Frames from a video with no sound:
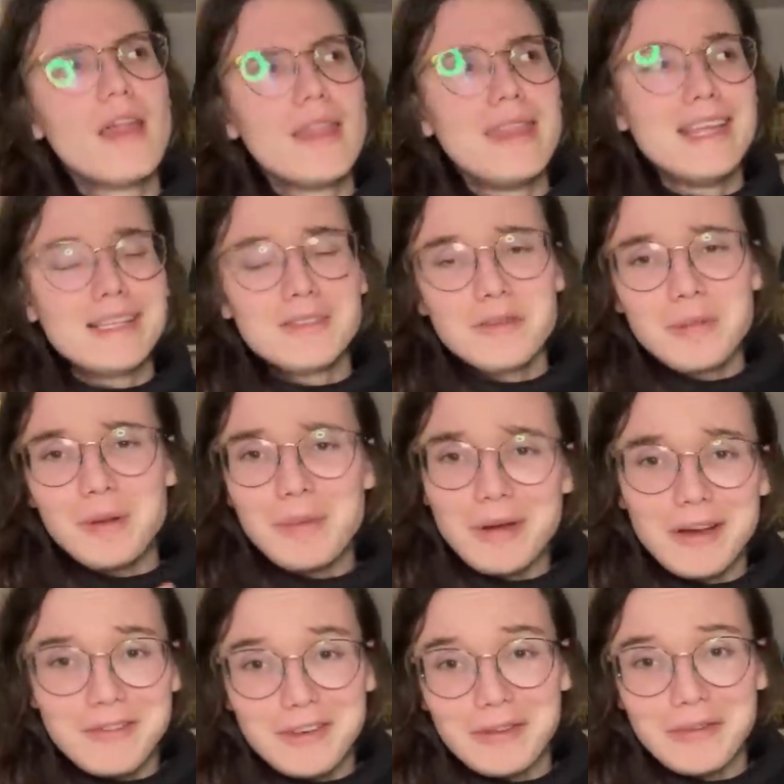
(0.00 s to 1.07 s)
this would be
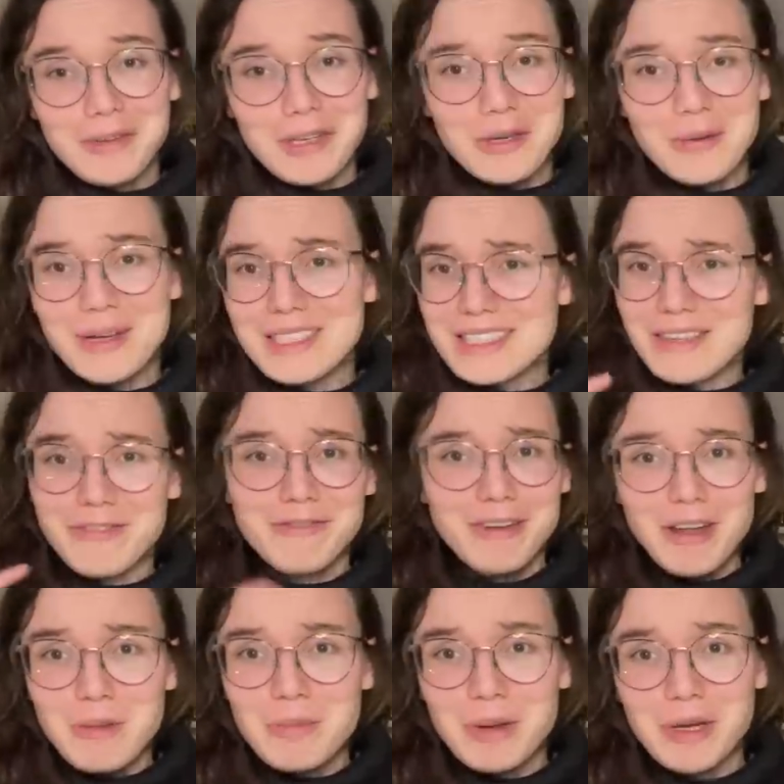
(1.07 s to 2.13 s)
perfect for you. It's a
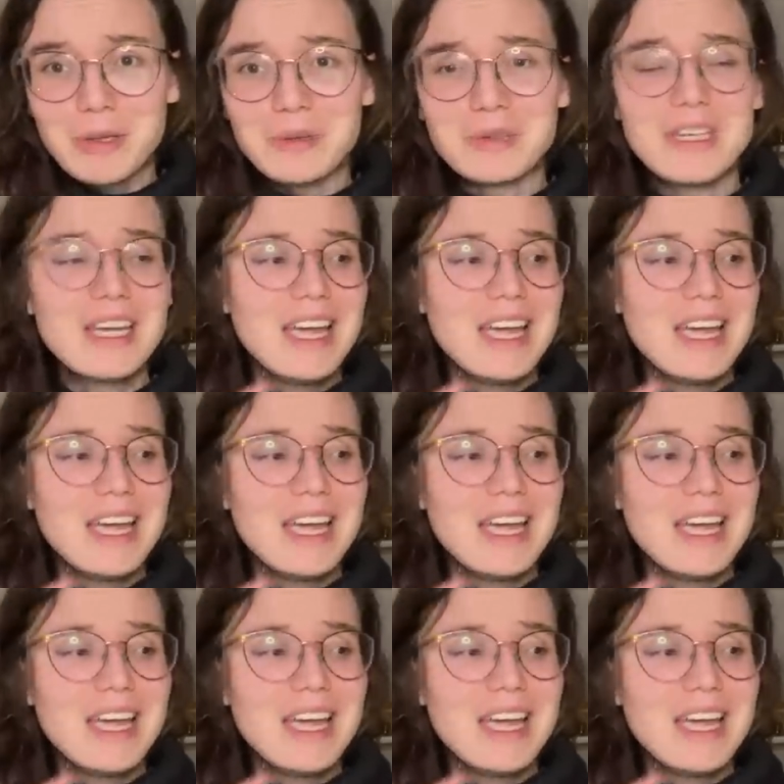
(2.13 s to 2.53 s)
fun build.